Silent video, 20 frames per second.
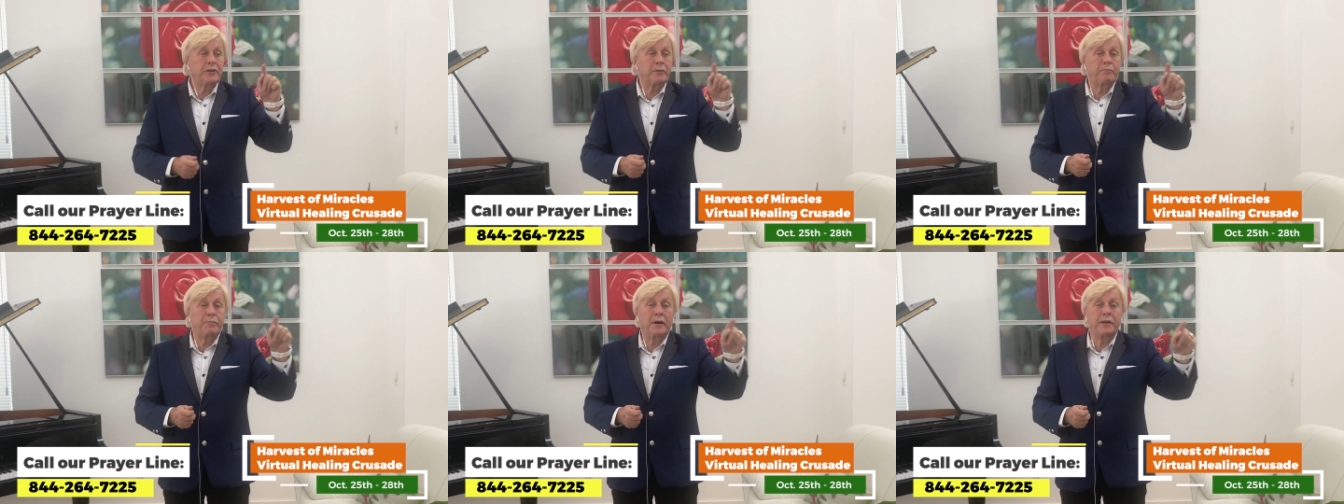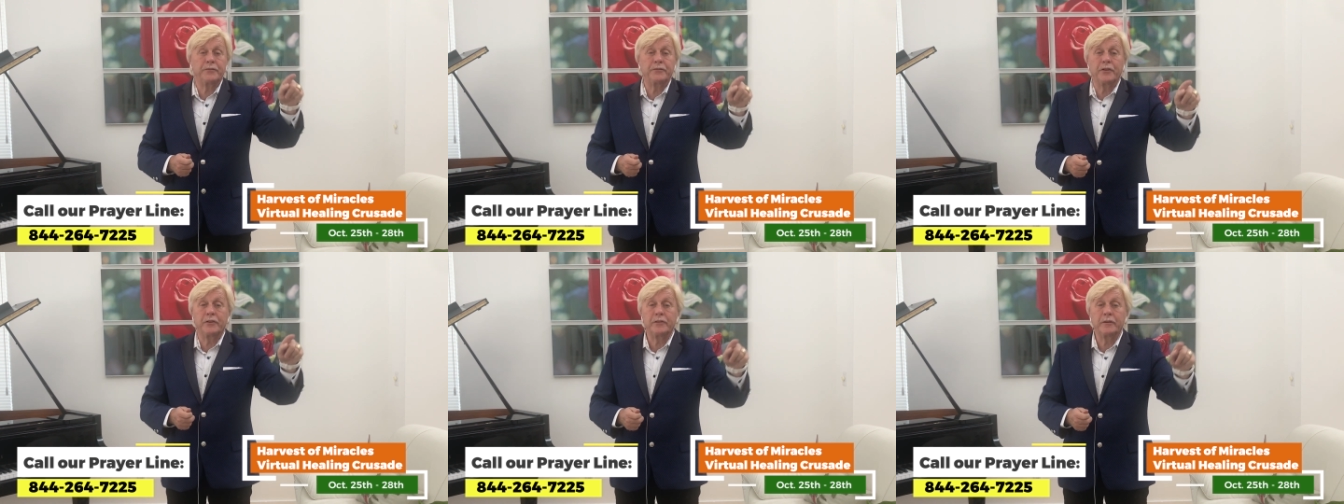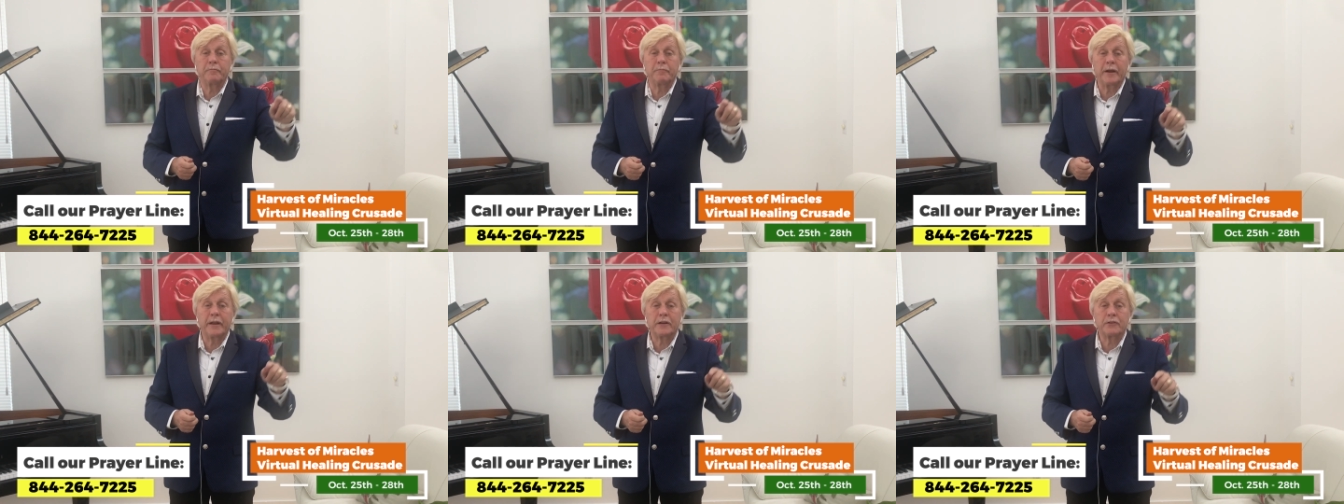a button on
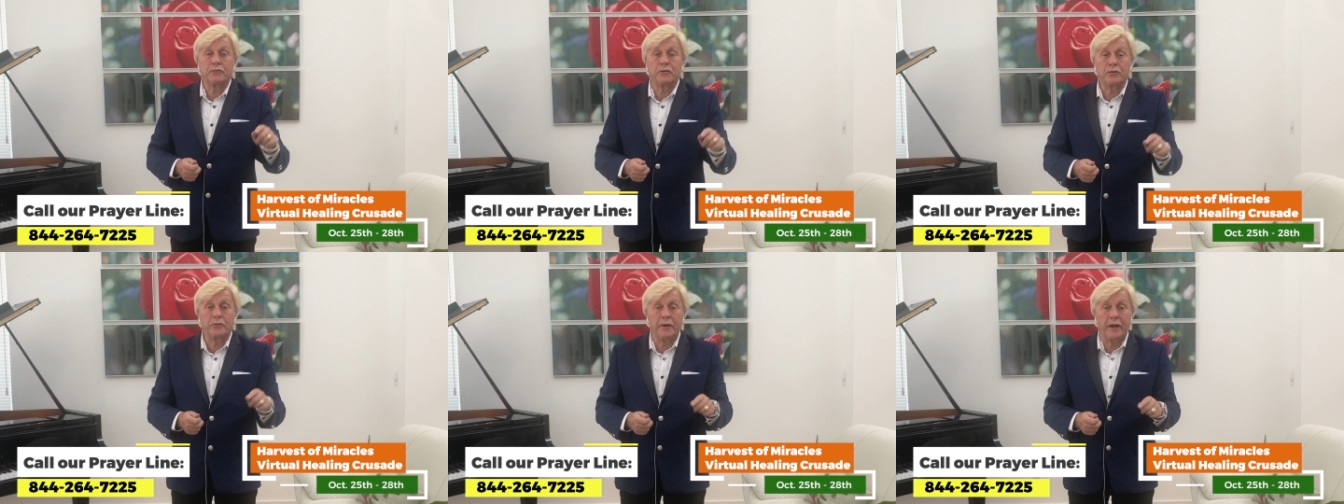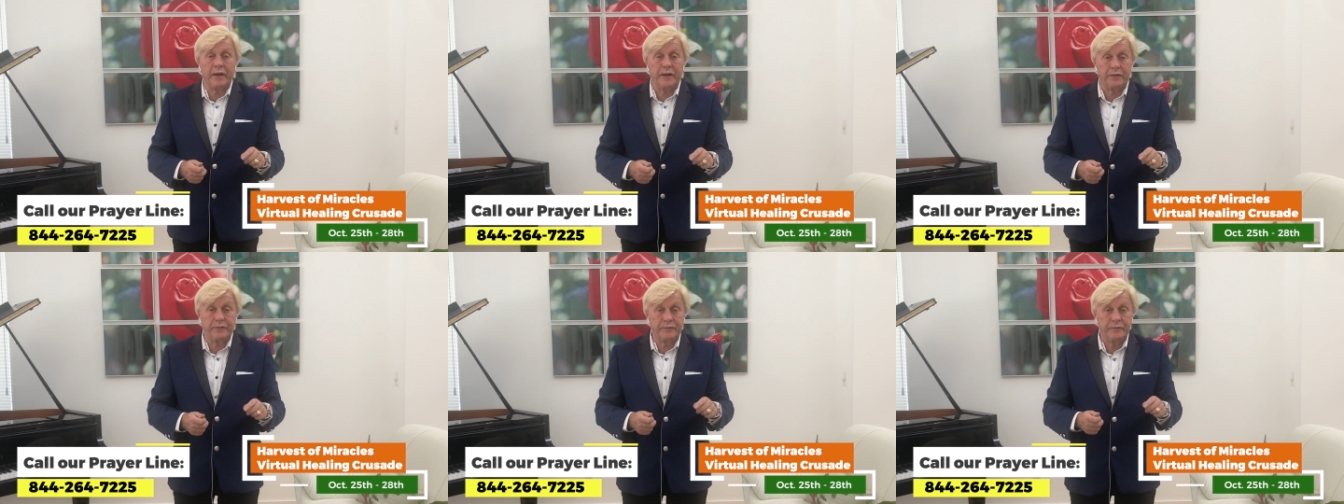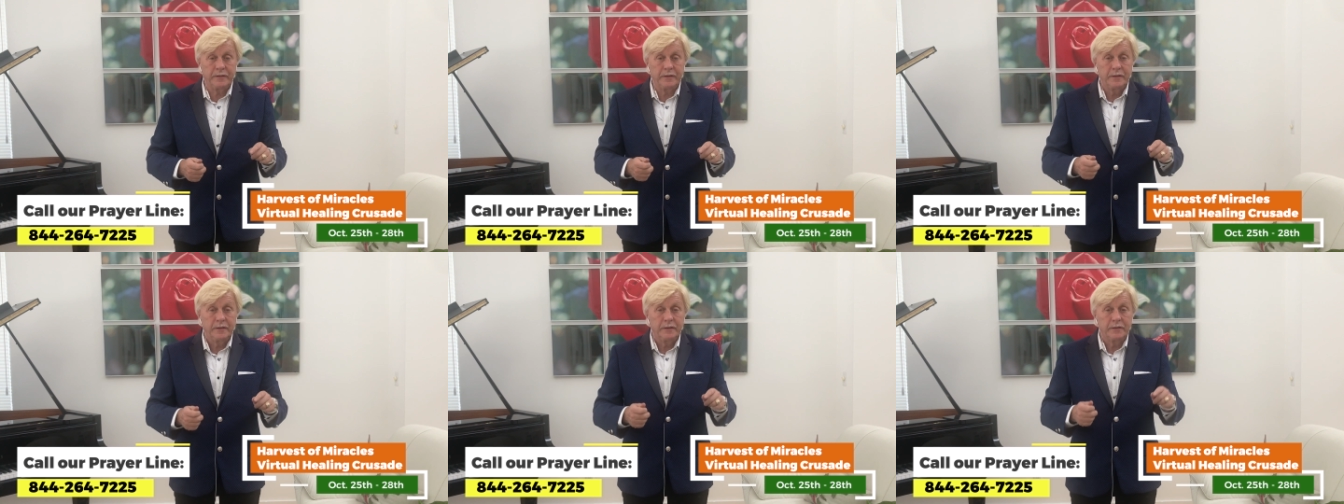the microwave,
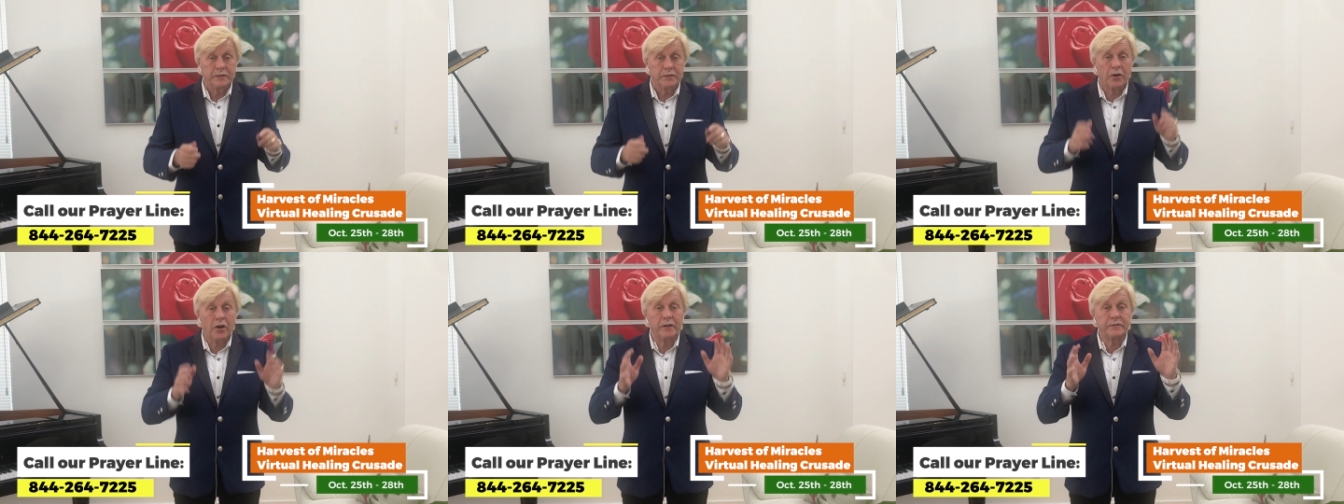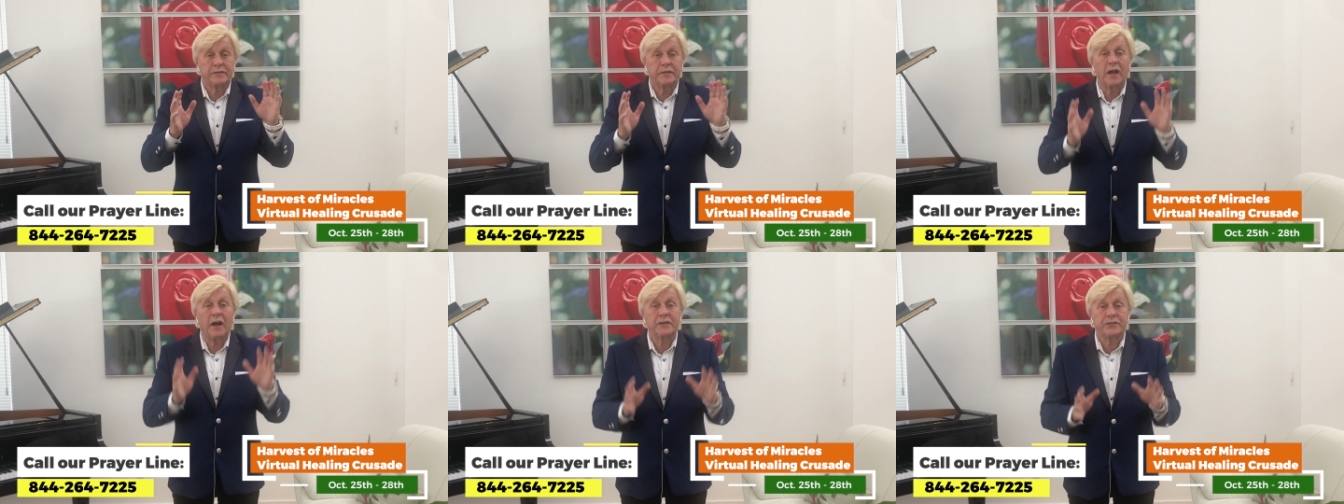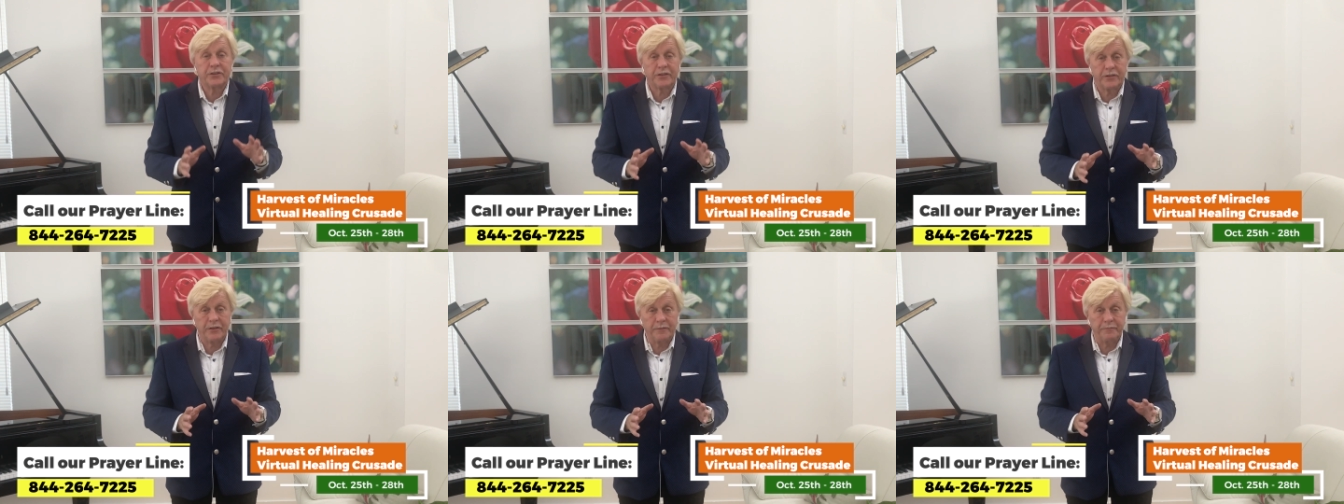God,
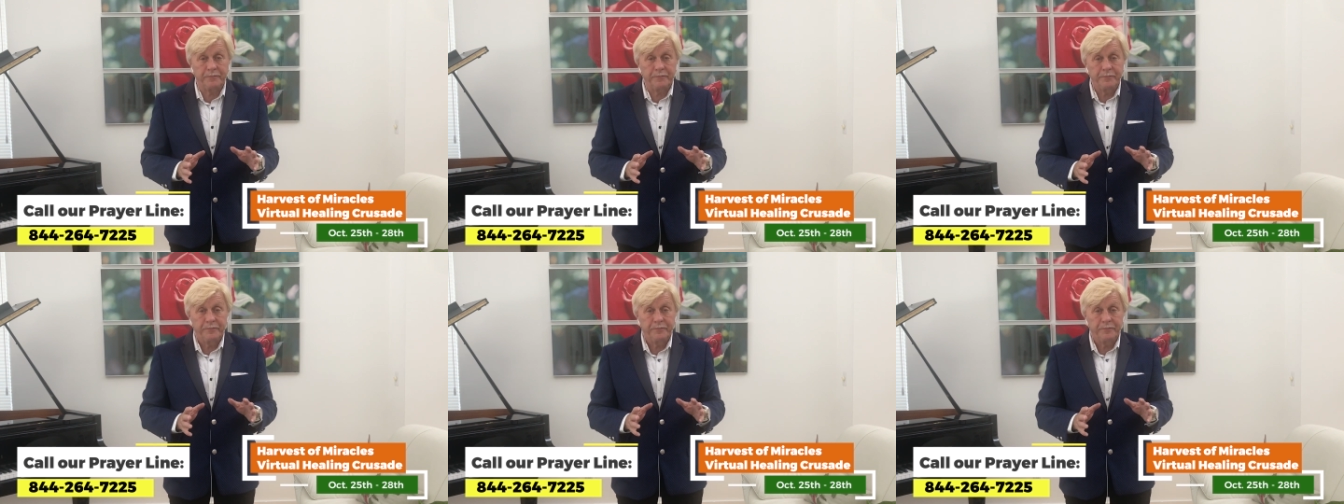touch them.